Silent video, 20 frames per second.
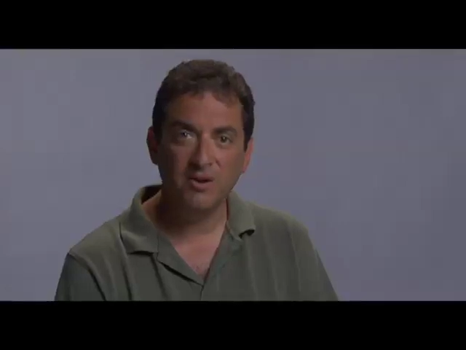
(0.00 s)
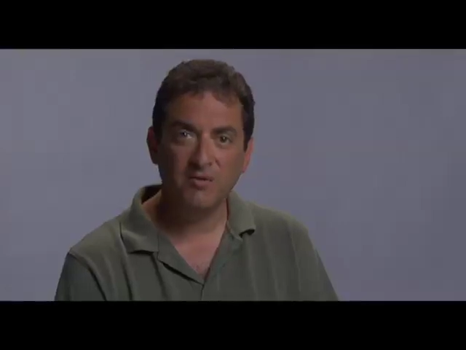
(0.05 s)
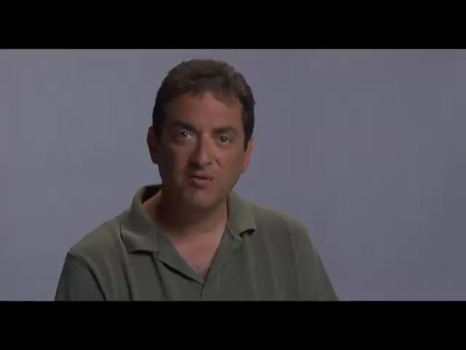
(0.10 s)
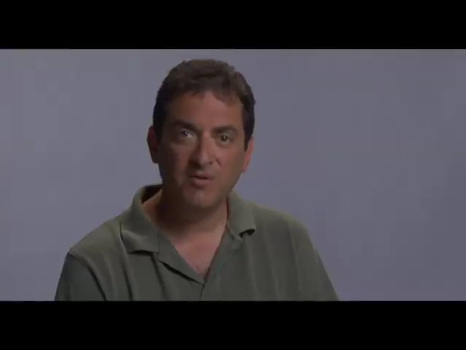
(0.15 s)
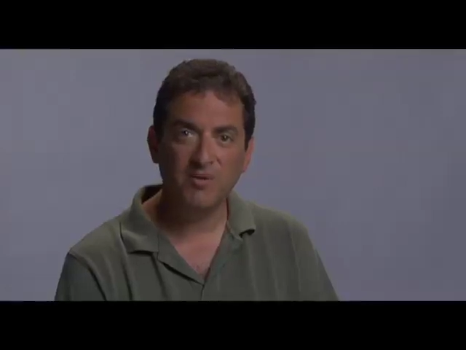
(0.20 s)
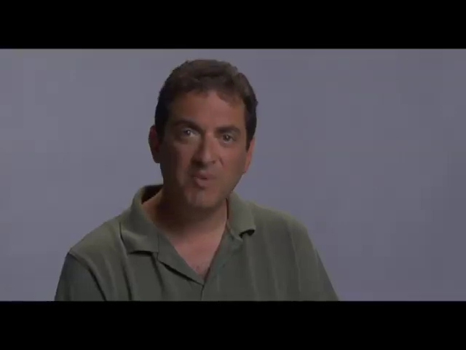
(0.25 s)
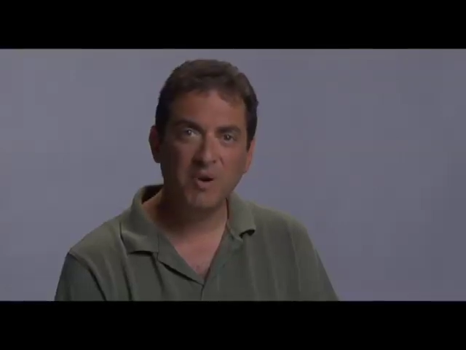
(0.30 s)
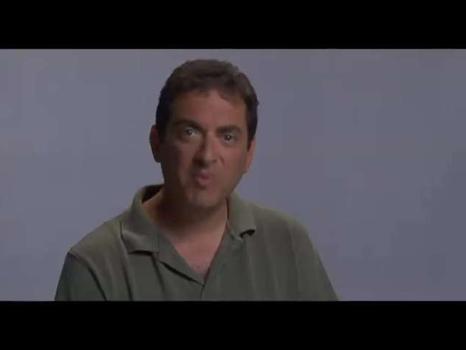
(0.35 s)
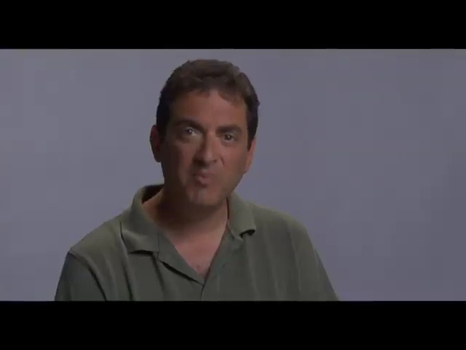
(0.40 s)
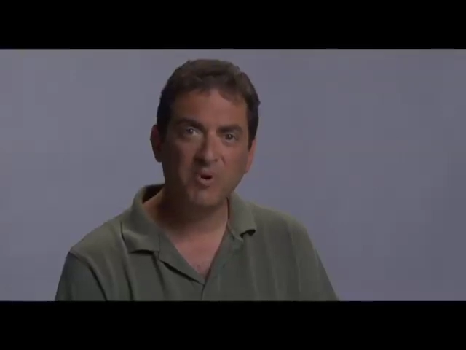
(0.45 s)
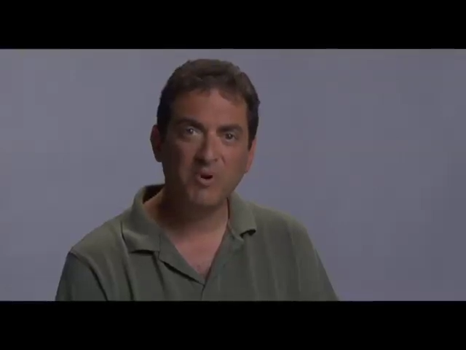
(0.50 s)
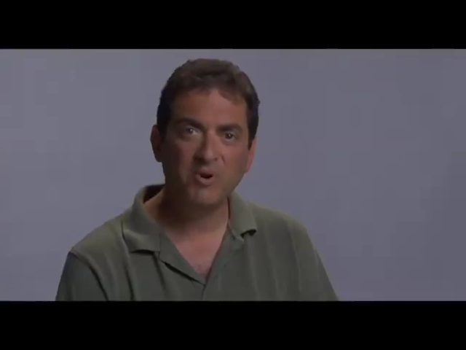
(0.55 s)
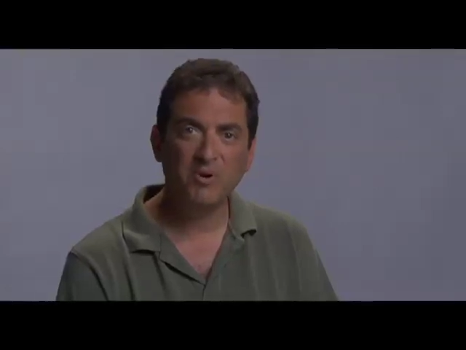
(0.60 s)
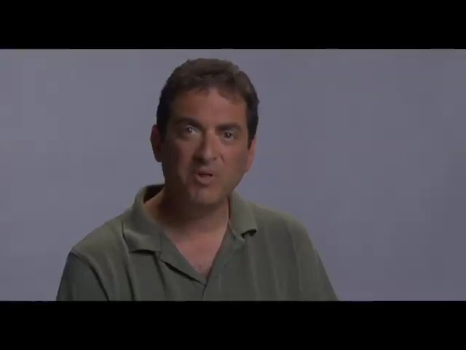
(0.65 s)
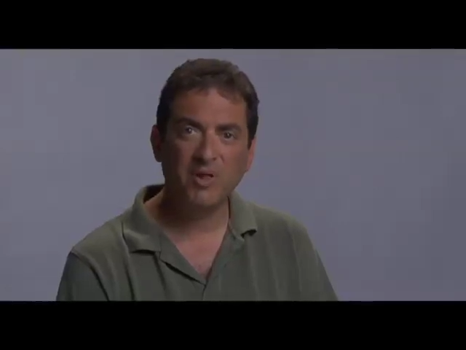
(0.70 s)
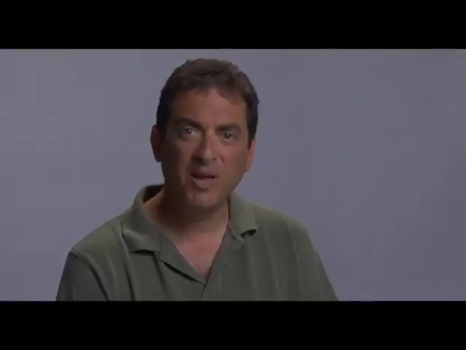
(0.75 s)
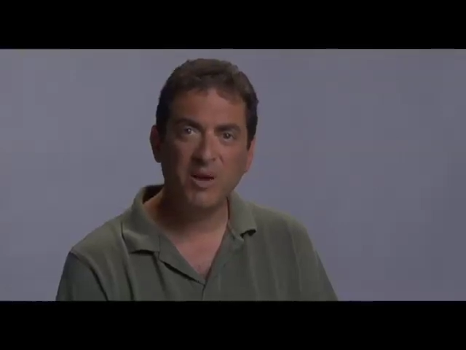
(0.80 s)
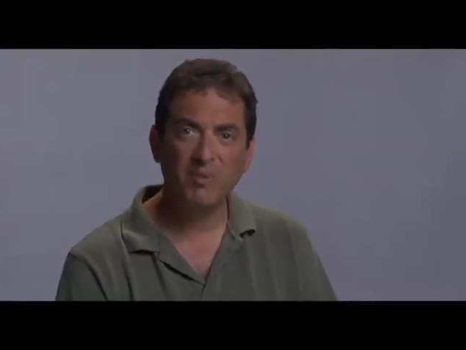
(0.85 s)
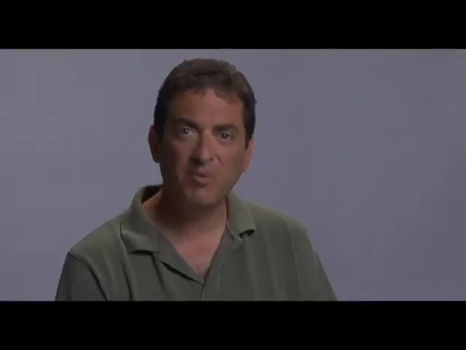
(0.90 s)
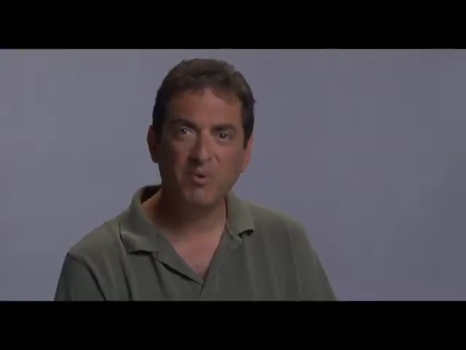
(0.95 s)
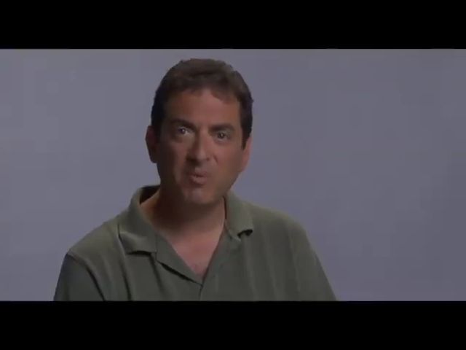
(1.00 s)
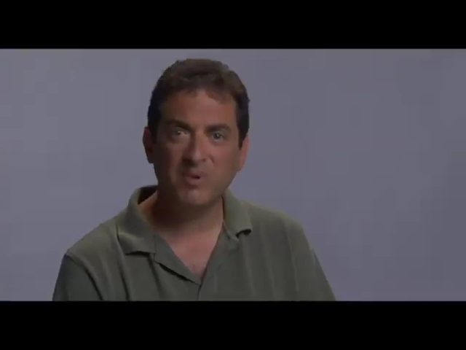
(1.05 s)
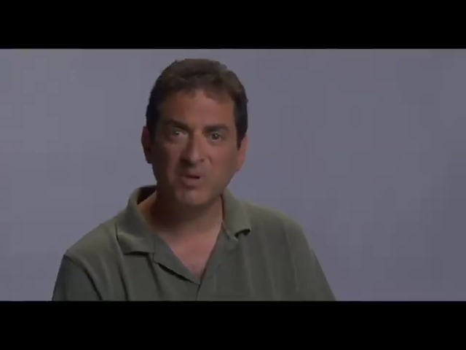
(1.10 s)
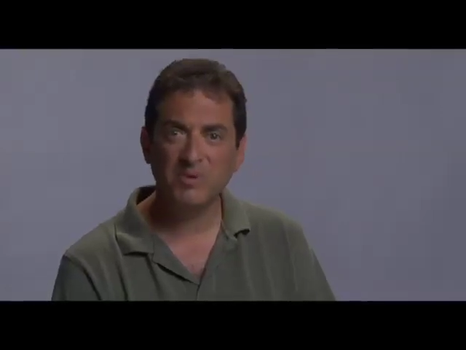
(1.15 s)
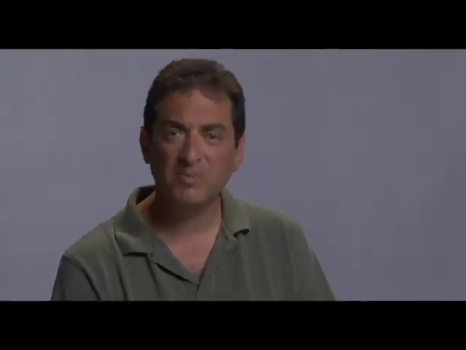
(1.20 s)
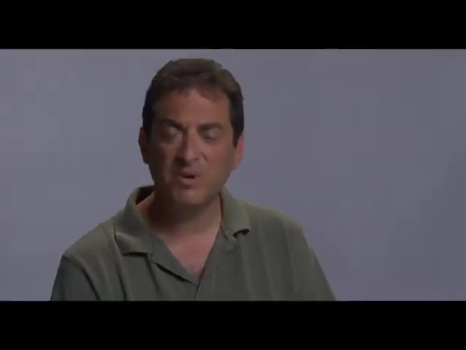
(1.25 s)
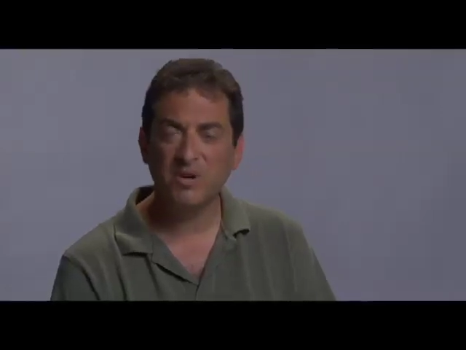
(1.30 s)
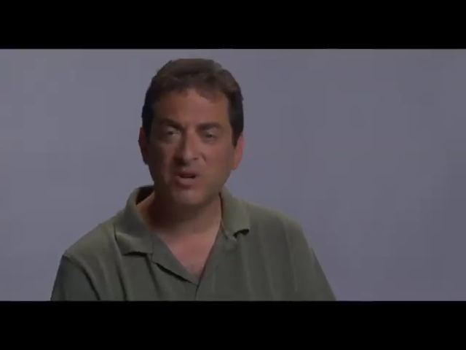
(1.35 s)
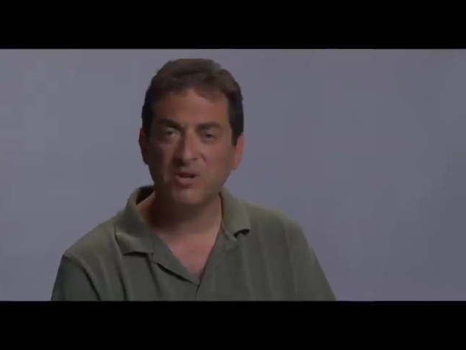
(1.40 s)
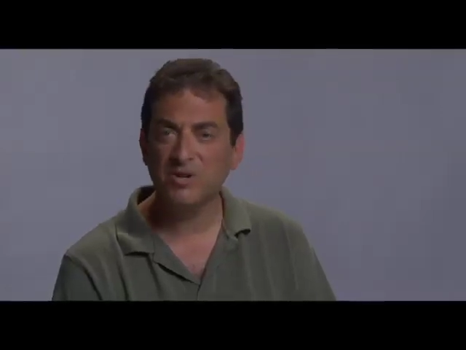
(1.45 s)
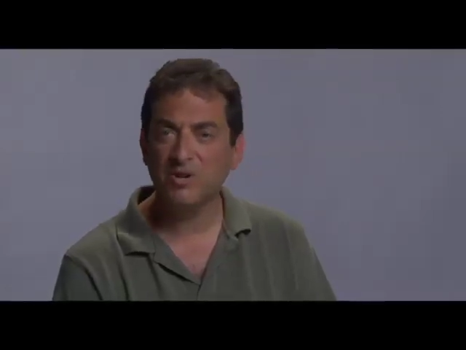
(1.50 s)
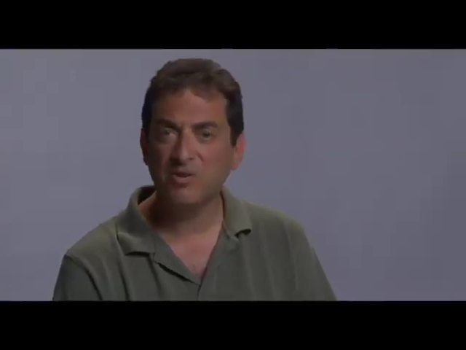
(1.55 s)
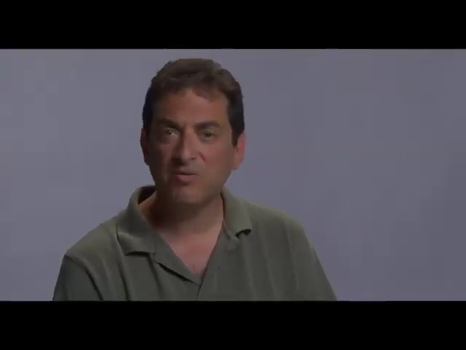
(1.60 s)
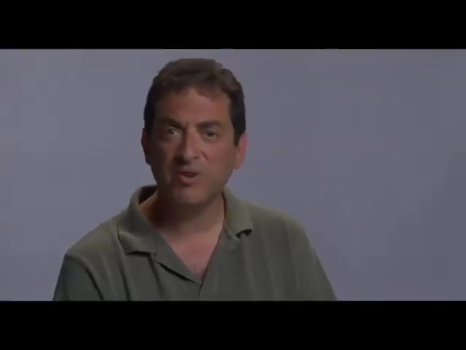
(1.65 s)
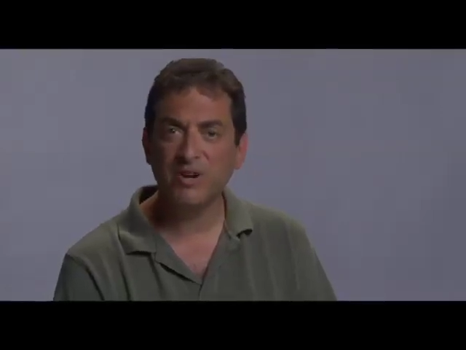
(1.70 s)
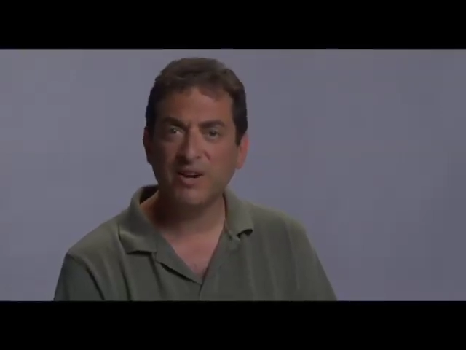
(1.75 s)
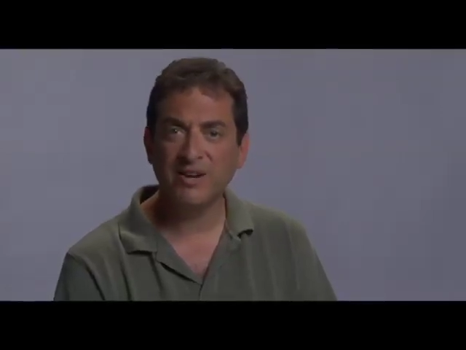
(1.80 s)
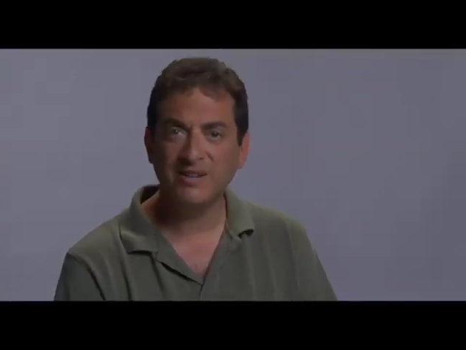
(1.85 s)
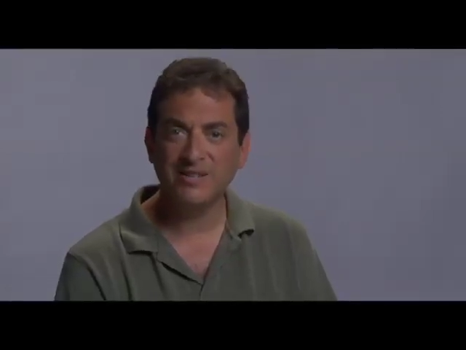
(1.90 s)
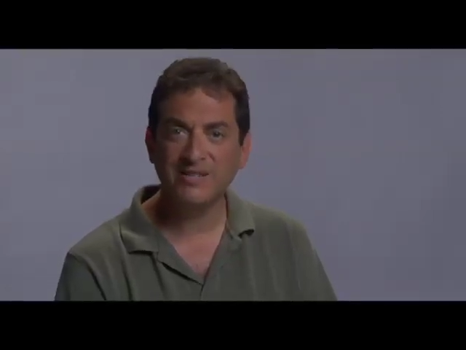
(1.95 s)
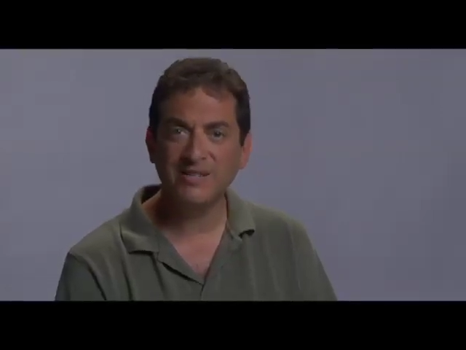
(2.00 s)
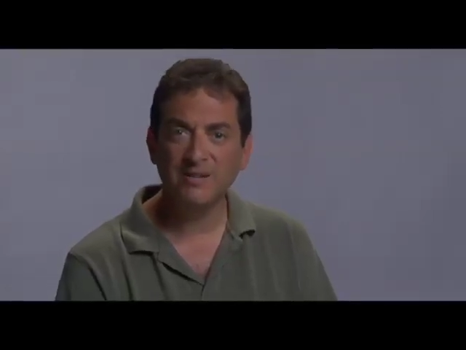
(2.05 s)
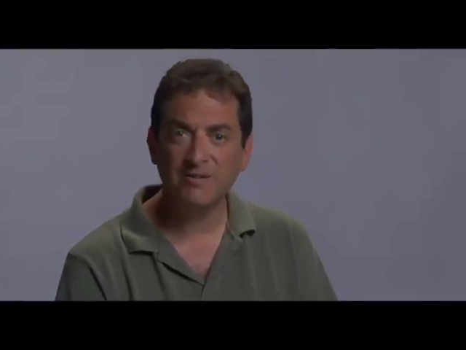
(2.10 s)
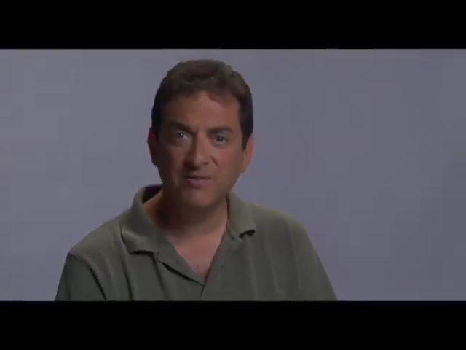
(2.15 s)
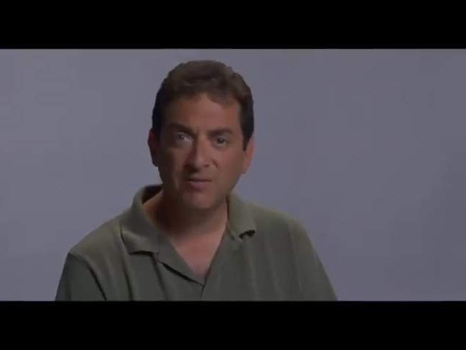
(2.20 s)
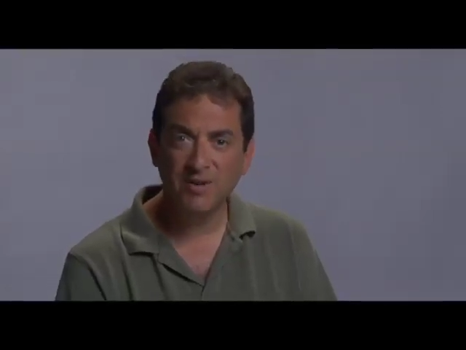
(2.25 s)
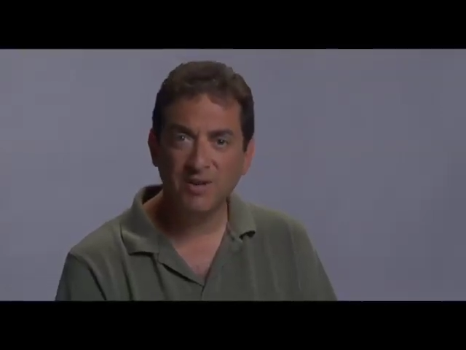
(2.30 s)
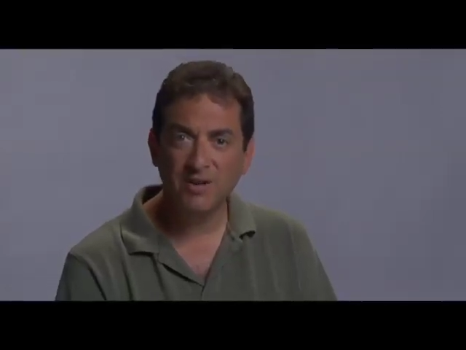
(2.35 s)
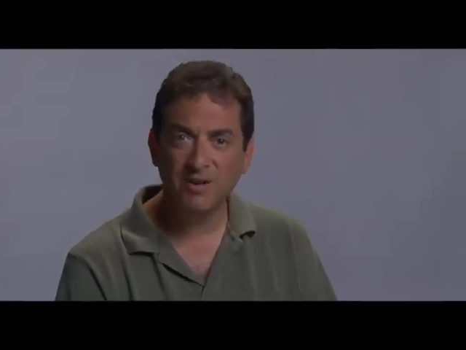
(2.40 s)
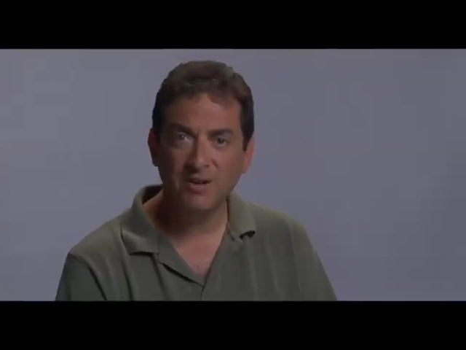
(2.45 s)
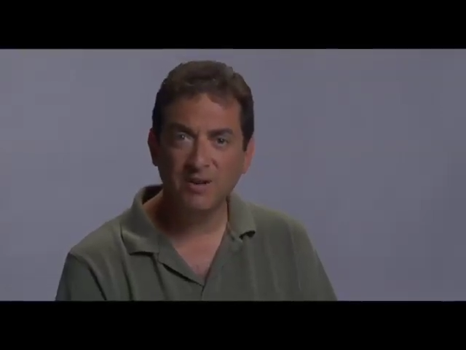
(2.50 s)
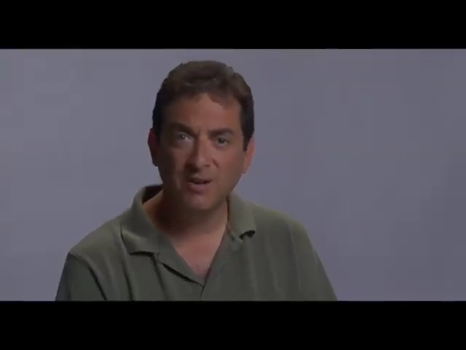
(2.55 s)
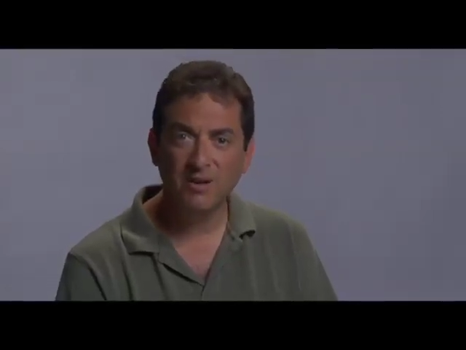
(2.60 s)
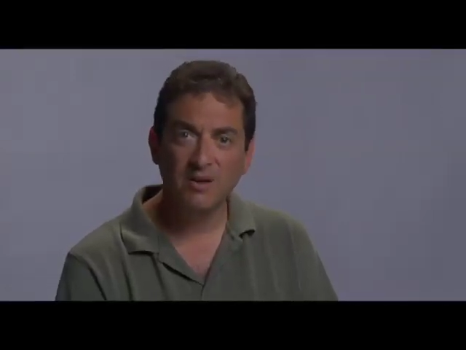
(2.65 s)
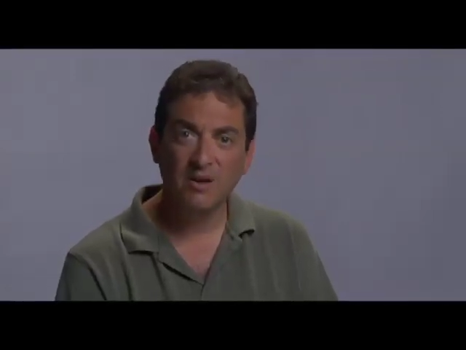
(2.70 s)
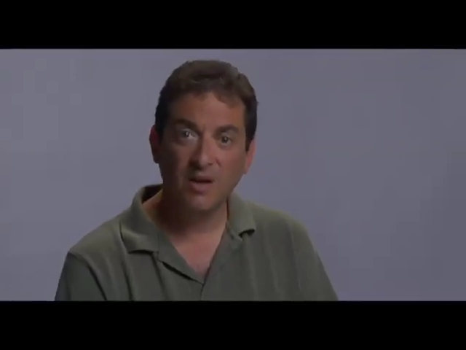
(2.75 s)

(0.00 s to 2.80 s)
Remember, your label must be easy to read on TV